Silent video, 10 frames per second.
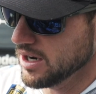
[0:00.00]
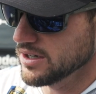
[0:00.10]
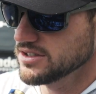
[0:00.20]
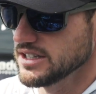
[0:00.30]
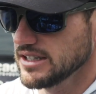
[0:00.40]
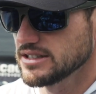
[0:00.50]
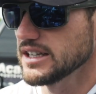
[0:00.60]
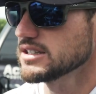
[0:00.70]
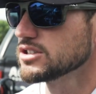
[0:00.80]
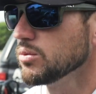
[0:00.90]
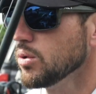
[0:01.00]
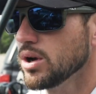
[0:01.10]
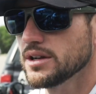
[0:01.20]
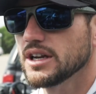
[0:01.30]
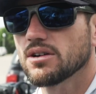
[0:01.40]
on a
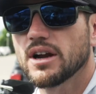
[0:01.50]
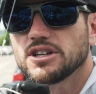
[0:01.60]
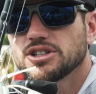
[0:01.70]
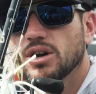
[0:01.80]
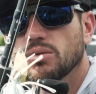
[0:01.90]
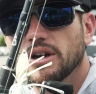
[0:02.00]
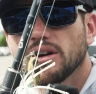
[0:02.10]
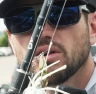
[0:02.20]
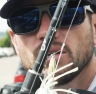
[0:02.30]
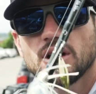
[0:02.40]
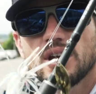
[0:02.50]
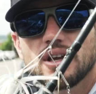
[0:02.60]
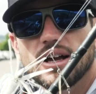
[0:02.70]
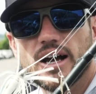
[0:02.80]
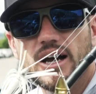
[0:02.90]
6:6-to-1 gear ratio reel.
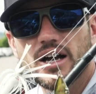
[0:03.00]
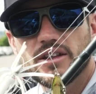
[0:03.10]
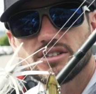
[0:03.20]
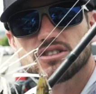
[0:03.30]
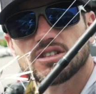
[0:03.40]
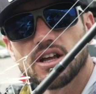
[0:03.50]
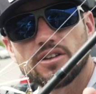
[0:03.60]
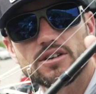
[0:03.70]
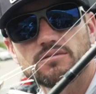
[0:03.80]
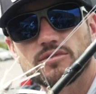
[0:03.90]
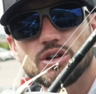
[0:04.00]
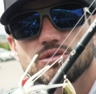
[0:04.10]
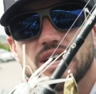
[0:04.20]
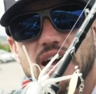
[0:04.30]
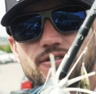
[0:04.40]
This is another new
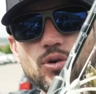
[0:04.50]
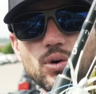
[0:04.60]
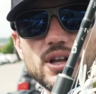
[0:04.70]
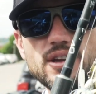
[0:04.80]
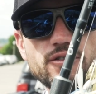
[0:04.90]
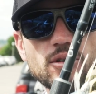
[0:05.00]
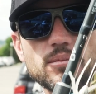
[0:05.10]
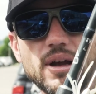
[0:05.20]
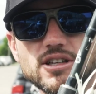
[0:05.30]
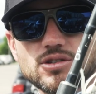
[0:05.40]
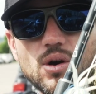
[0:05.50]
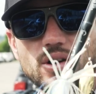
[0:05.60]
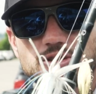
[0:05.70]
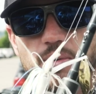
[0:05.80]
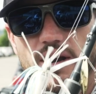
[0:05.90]
TAC 40 from H2O
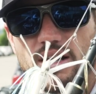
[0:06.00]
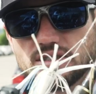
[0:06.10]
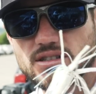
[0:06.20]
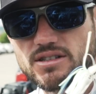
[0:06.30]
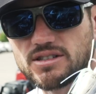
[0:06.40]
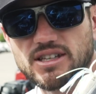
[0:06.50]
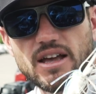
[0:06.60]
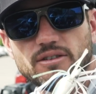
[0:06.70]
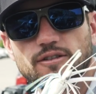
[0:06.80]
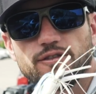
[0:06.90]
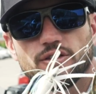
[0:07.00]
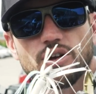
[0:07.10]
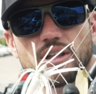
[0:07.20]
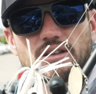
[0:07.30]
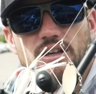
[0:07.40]
Express. It's the
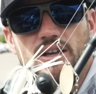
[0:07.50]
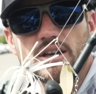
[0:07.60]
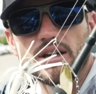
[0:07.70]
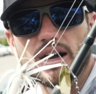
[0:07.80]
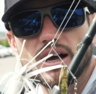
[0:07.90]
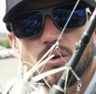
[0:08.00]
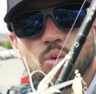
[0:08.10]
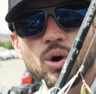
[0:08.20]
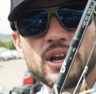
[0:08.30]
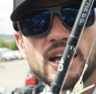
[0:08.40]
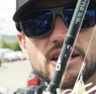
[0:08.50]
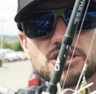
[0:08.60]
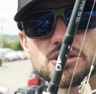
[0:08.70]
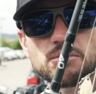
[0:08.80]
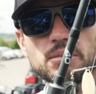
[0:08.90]
7-foot,
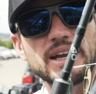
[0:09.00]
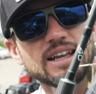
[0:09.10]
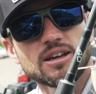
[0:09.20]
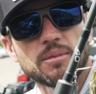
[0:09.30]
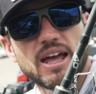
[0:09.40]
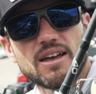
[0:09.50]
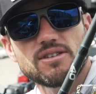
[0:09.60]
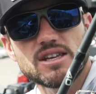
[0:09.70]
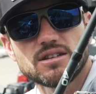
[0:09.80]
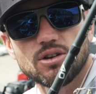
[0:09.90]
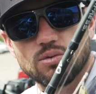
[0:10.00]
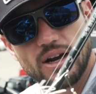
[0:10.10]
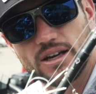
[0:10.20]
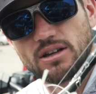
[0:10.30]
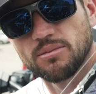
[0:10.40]
1-inch medium heavy, the
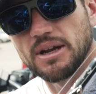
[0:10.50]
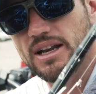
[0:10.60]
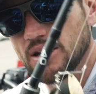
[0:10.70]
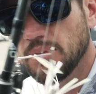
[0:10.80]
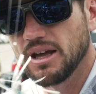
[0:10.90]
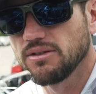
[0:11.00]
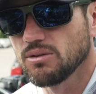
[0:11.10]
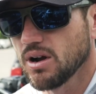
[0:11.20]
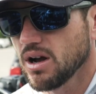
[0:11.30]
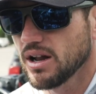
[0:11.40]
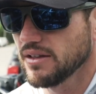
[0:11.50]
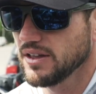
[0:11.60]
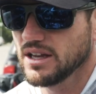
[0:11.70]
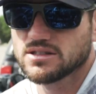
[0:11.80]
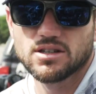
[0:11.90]
regular medium heavy rod. I
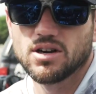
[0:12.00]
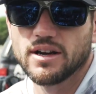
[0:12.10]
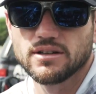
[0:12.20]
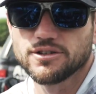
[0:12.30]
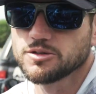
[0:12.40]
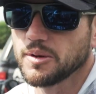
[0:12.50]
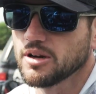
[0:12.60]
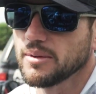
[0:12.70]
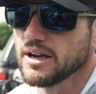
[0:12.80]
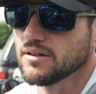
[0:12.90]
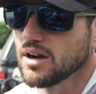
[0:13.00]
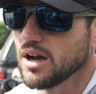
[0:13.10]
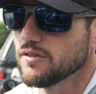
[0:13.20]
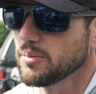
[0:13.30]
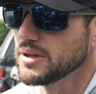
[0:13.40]
think it's a great little spinnerbait
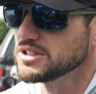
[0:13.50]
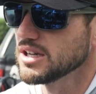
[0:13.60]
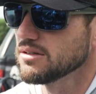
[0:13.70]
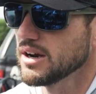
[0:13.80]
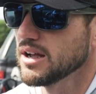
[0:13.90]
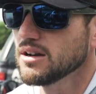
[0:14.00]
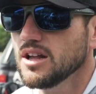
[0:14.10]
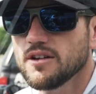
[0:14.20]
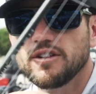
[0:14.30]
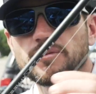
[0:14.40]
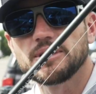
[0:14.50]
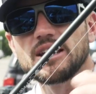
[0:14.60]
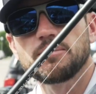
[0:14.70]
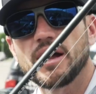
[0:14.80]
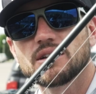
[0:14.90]
rod for pitching it around.
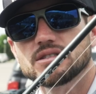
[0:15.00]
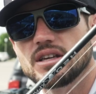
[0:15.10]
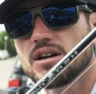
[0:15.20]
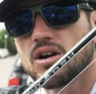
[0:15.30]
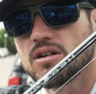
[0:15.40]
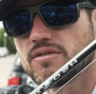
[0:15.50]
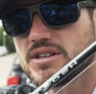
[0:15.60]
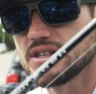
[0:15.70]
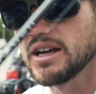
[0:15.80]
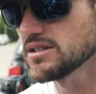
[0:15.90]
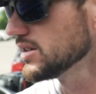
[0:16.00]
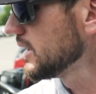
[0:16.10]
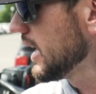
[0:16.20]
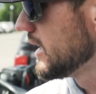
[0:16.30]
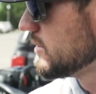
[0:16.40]
15-pound Seagar and Vizex on
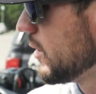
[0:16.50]
that as